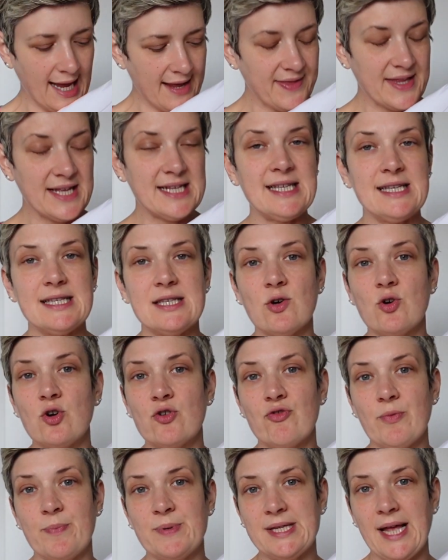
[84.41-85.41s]
and this is
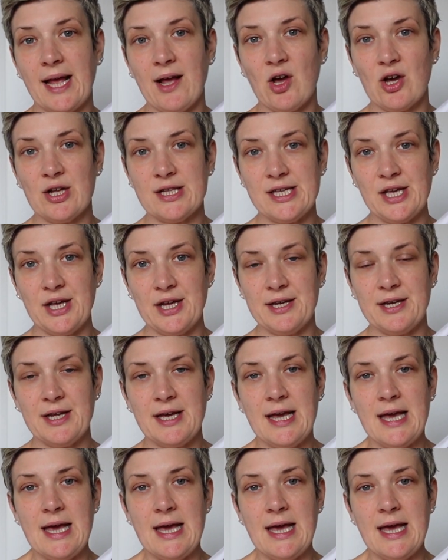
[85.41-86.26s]
100% cotton,